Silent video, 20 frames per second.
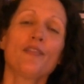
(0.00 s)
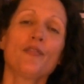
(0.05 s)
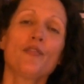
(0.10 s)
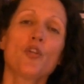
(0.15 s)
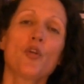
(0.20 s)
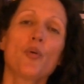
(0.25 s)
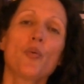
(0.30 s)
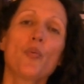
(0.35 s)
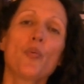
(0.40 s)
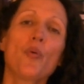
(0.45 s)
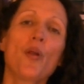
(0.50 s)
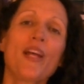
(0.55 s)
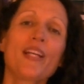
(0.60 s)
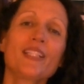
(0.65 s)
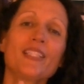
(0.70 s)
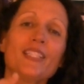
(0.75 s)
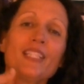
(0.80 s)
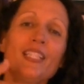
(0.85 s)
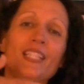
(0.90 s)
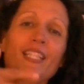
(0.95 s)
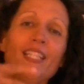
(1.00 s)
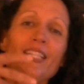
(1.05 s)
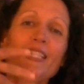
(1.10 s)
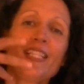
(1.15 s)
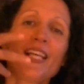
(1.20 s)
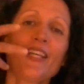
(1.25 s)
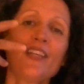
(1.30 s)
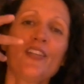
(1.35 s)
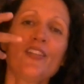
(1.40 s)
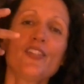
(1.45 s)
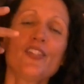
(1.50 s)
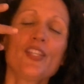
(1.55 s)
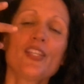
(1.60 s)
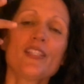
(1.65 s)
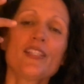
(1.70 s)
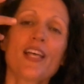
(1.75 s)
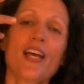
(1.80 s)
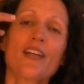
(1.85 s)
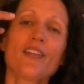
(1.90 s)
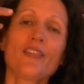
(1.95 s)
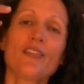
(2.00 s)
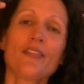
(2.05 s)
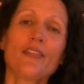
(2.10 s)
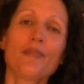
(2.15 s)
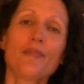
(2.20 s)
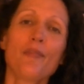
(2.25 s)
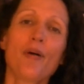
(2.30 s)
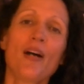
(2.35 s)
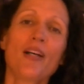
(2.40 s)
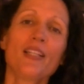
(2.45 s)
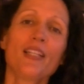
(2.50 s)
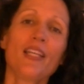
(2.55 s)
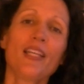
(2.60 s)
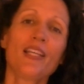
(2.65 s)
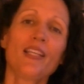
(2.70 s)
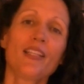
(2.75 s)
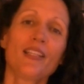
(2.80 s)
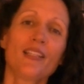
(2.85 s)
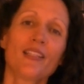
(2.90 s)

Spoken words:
directing these energies out of the body